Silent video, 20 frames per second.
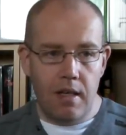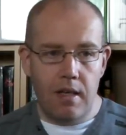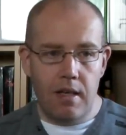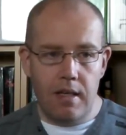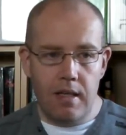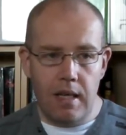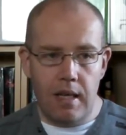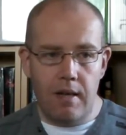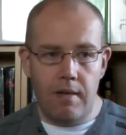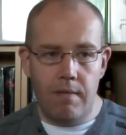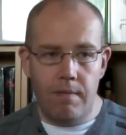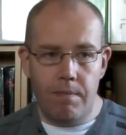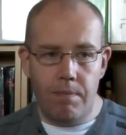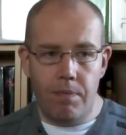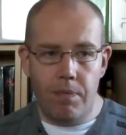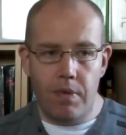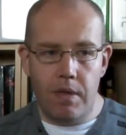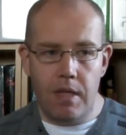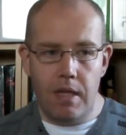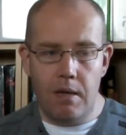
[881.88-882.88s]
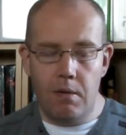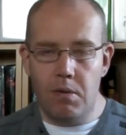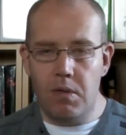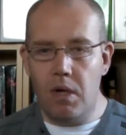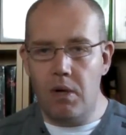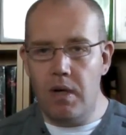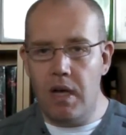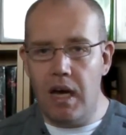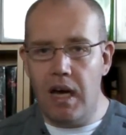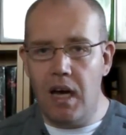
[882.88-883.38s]
you know, it was
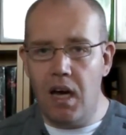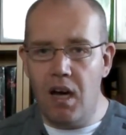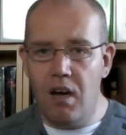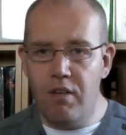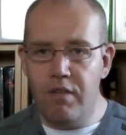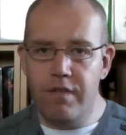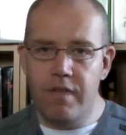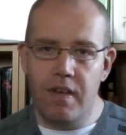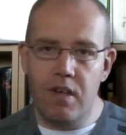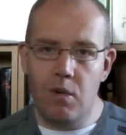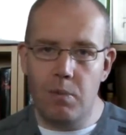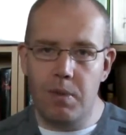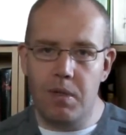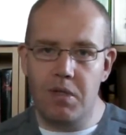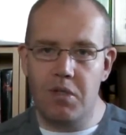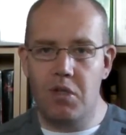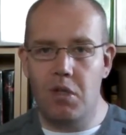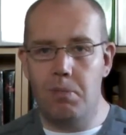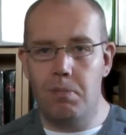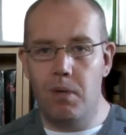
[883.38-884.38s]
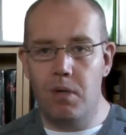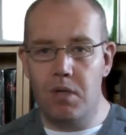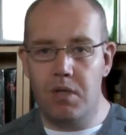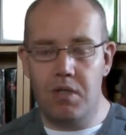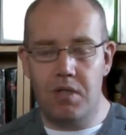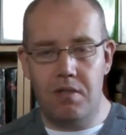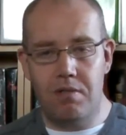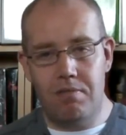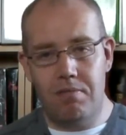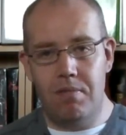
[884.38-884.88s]
only a half fail because of the
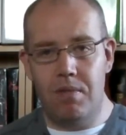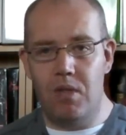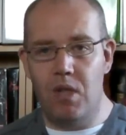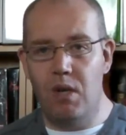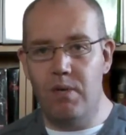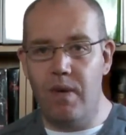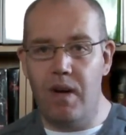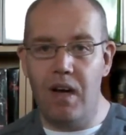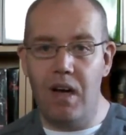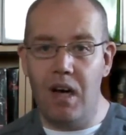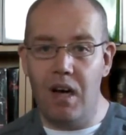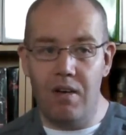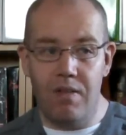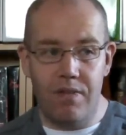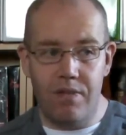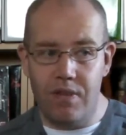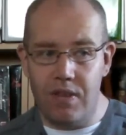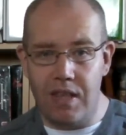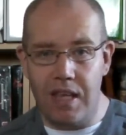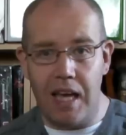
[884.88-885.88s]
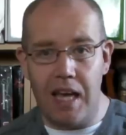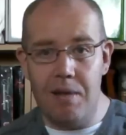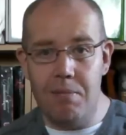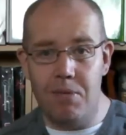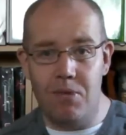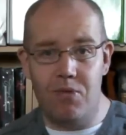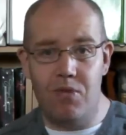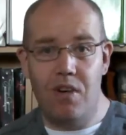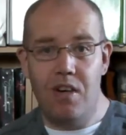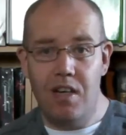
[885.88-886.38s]
bugs. The other half, the game
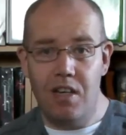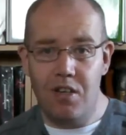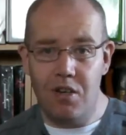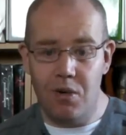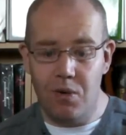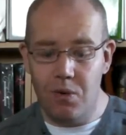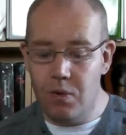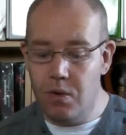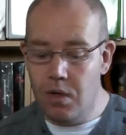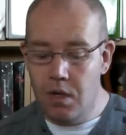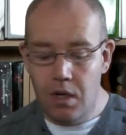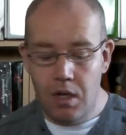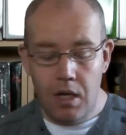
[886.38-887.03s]
is really cool.